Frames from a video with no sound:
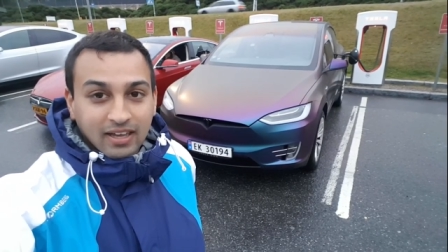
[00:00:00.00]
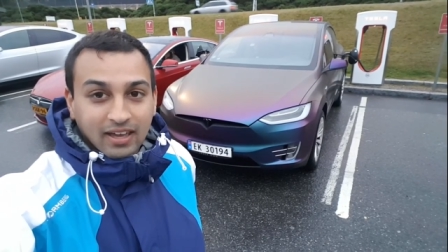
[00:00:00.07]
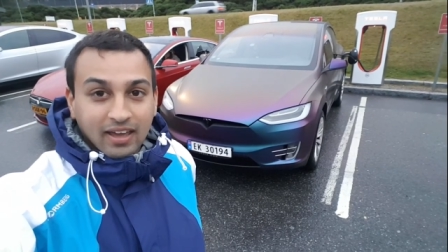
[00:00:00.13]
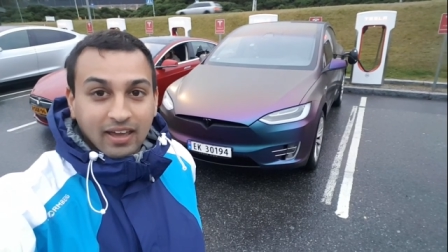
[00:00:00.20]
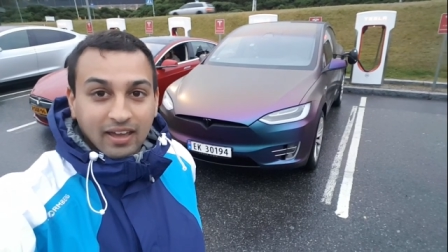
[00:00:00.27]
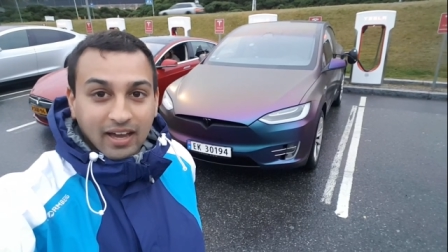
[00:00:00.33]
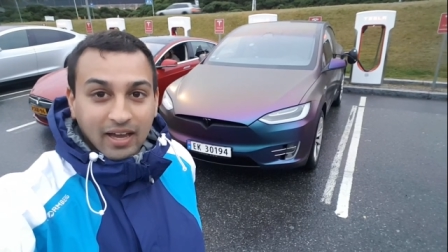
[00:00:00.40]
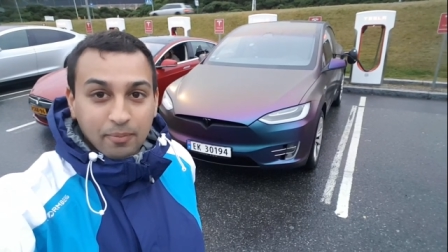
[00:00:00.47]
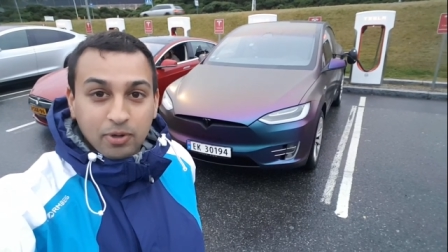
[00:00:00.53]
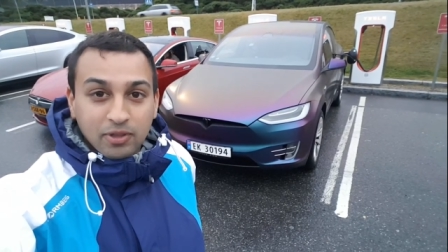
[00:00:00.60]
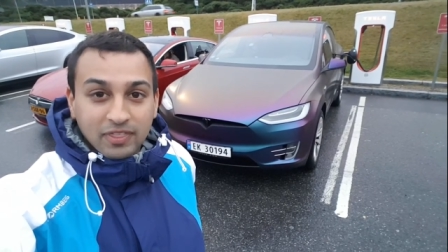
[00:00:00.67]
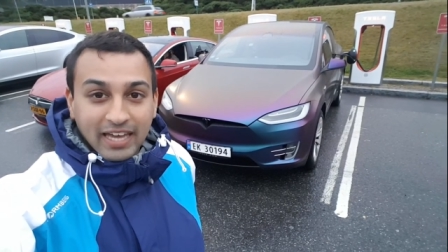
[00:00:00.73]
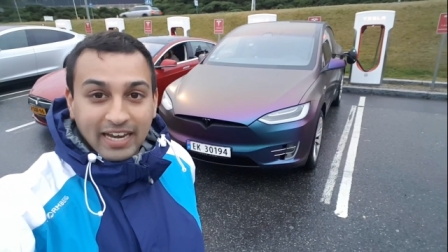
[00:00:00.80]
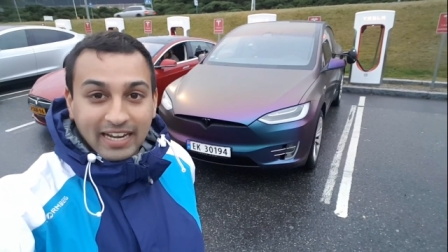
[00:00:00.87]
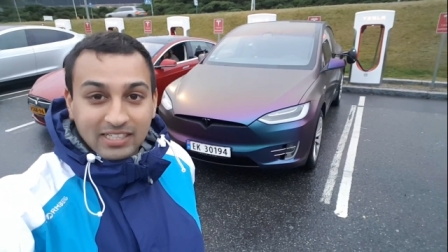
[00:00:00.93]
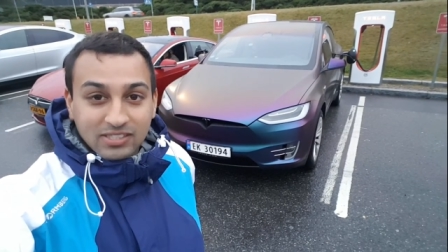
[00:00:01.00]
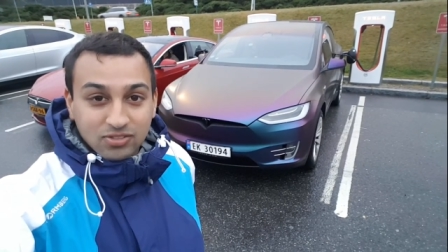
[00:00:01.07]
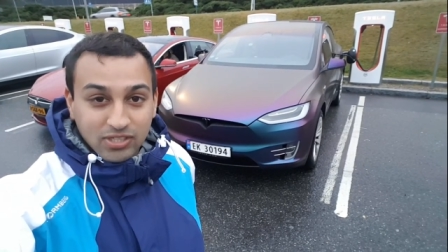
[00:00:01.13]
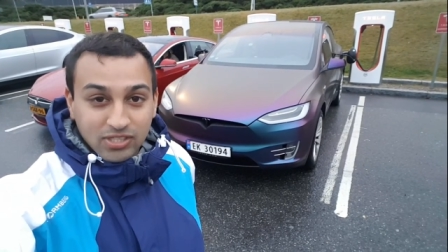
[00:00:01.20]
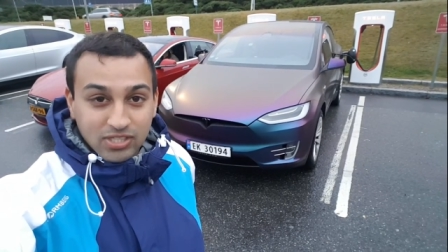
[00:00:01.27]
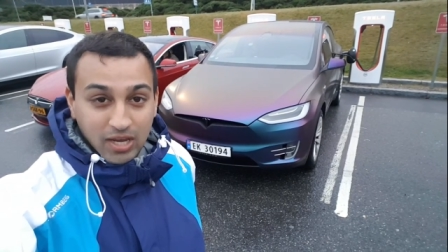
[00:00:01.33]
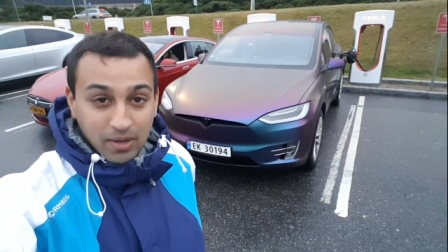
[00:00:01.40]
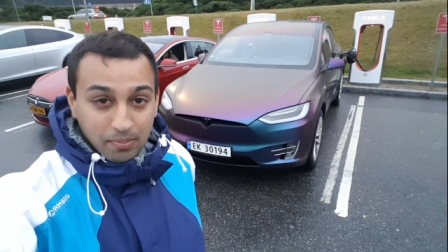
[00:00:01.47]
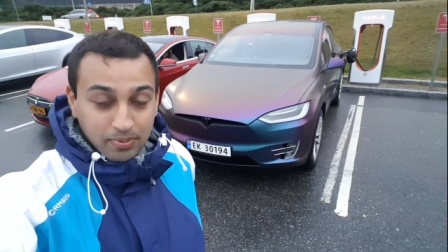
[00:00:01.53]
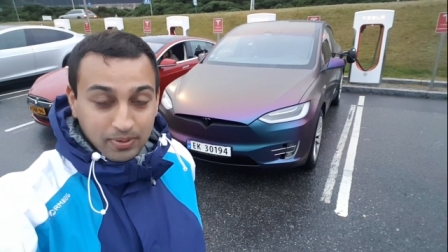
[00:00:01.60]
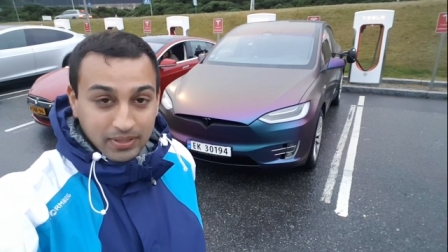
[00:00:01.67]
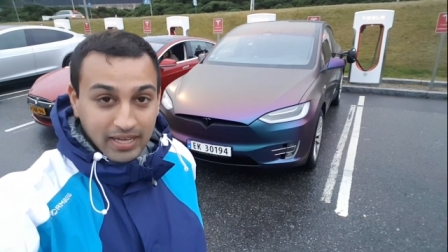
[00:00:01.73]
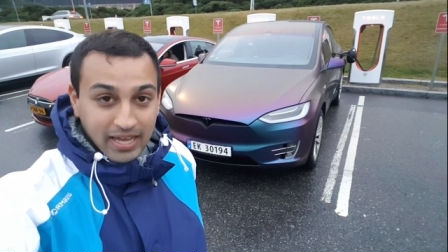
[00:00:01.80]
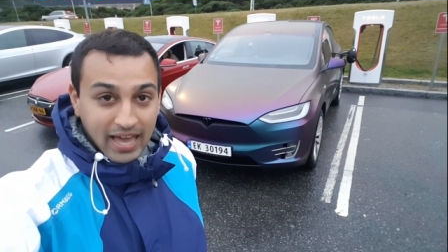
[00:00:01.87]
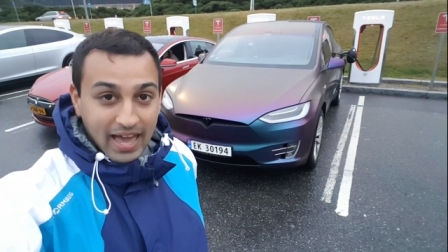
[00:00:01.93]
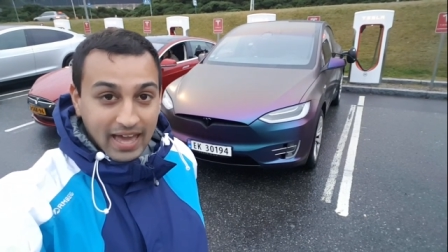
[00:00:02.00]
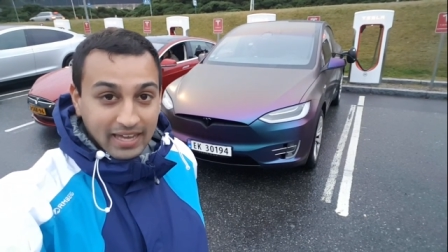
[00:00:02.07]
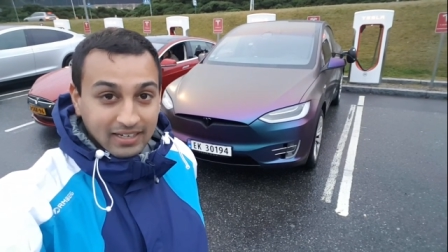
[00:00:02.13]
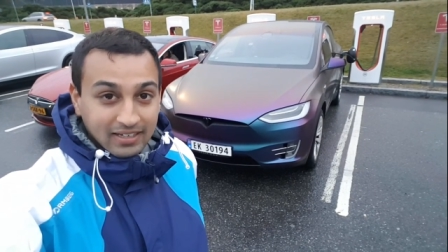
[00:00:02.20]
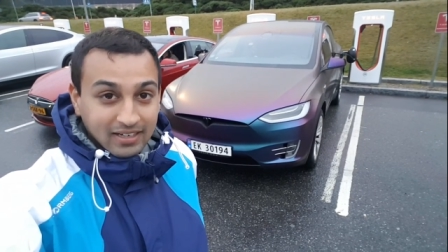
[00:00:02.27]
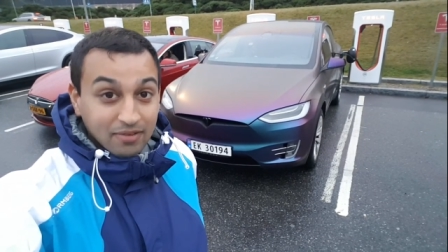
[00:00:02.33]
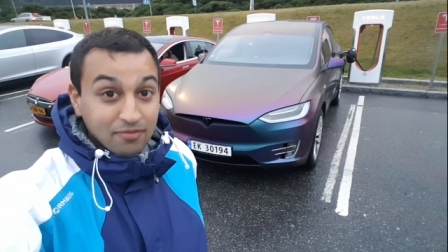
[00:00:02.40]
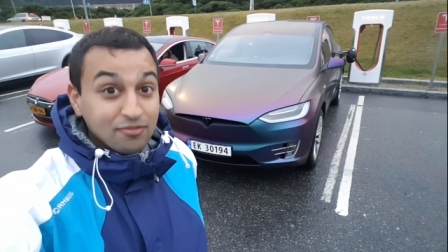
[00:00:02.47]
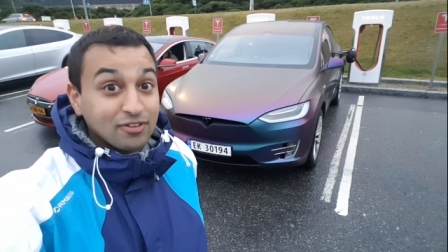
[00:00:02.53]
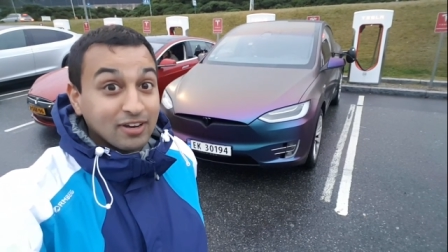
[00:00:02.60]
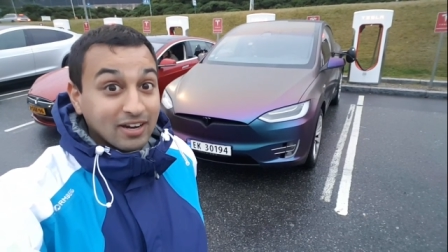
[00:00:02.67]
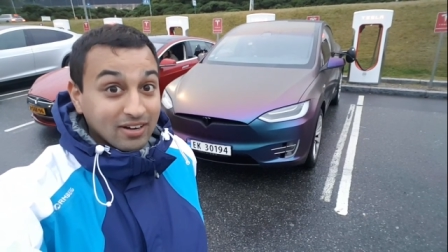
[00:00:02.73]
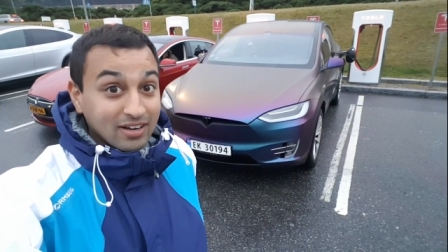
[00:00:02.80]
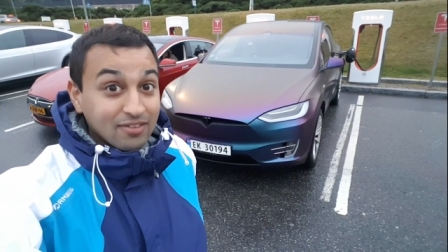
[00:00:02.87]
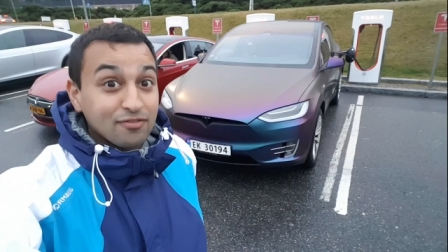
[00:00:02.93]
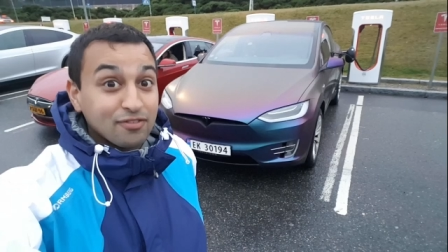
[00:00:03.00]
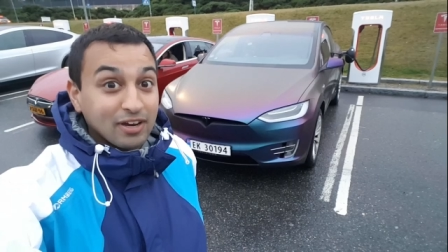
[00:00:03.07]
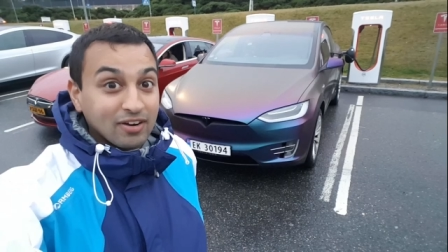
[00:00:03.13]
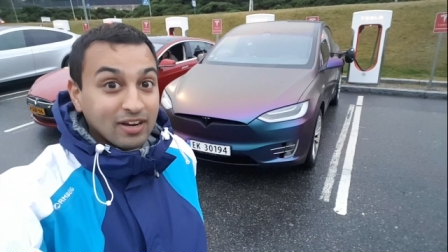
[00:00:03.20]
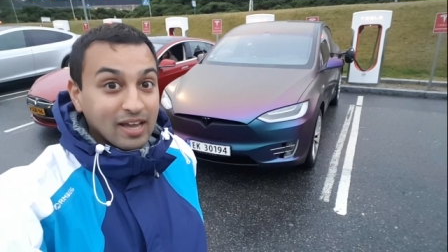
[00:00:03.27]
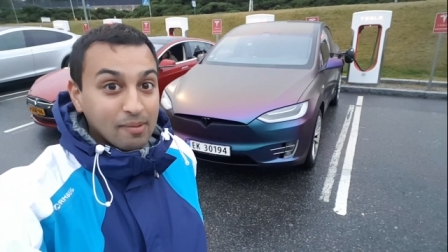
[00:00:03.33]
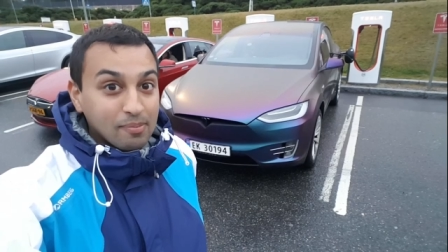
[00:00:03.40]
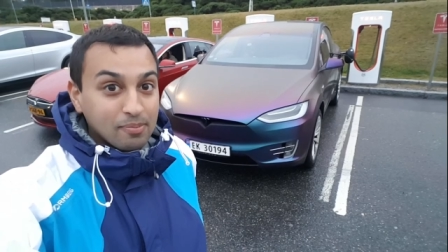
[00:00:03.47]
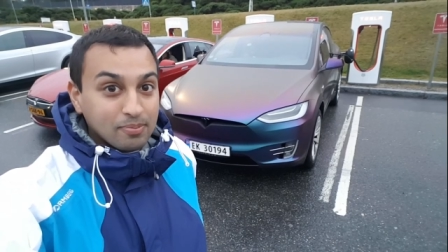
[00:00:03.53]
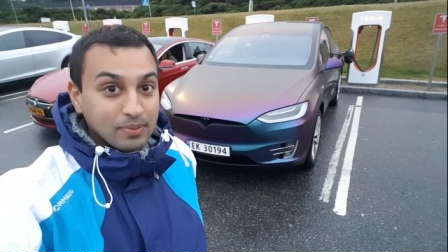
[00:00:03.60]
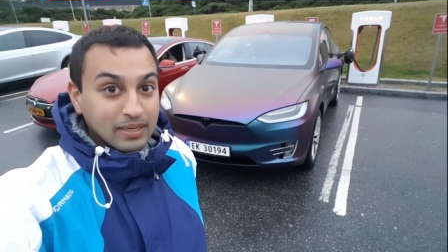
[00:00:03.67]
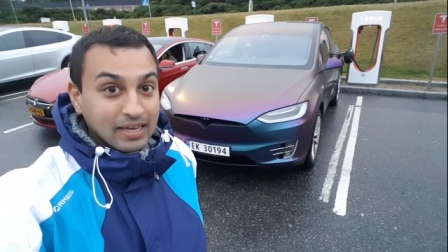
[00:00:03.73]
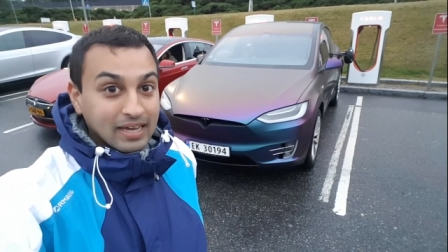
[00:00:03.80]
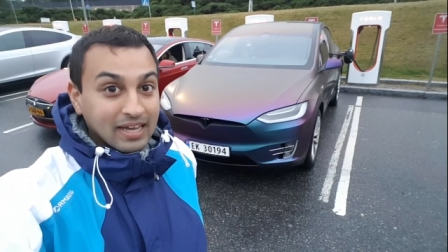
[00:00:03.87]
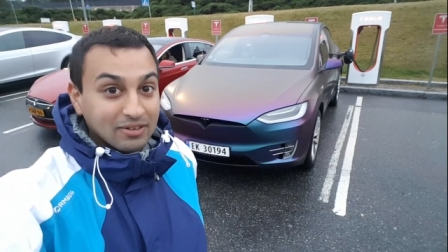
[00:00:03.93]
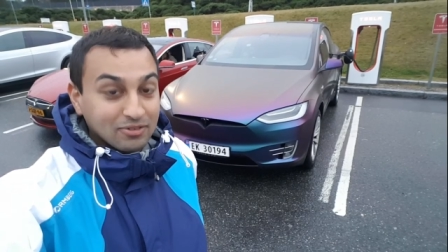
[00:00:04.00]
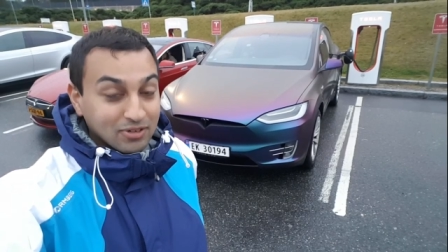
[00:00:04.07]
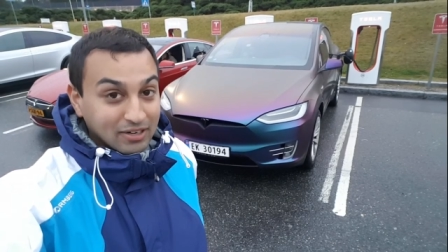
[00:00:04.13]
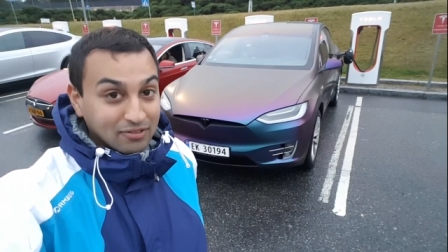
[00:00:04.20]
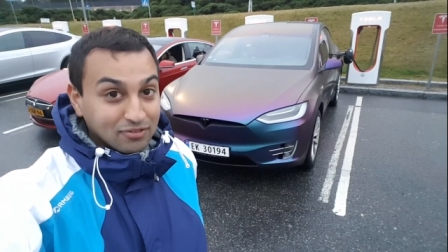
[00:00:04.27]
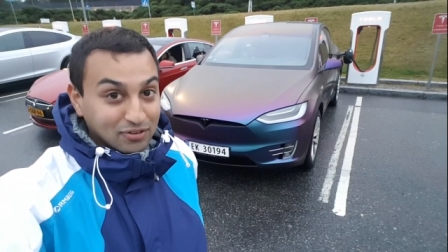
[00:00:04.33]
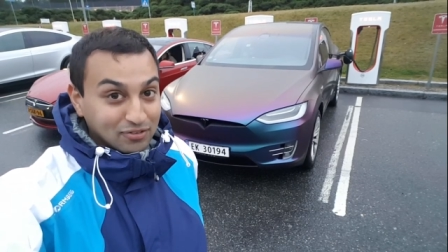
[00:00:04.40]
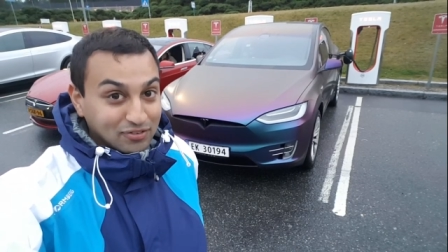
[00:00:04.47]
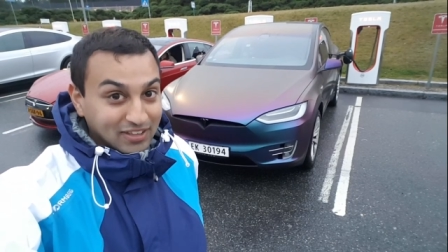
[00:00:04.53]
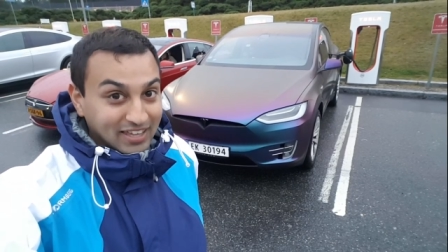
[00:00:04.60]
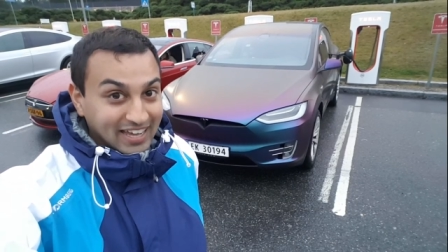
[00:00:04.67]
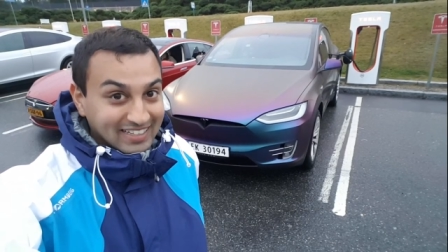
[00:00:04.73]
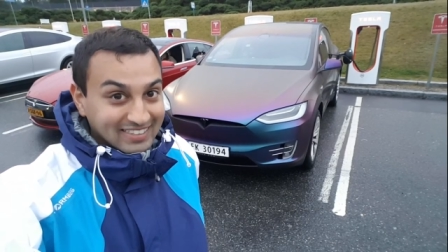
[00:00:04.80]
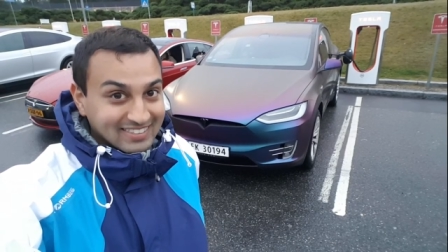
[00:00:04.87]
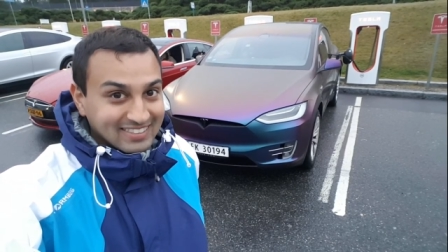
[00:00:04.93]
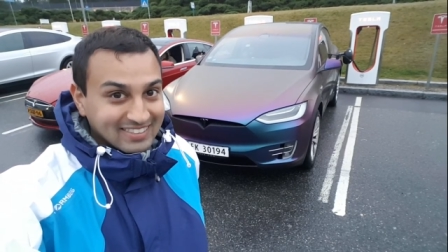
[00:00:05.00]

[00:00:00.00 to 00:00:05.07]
I put that extra stop, and I'm very, very happy and grateful for that.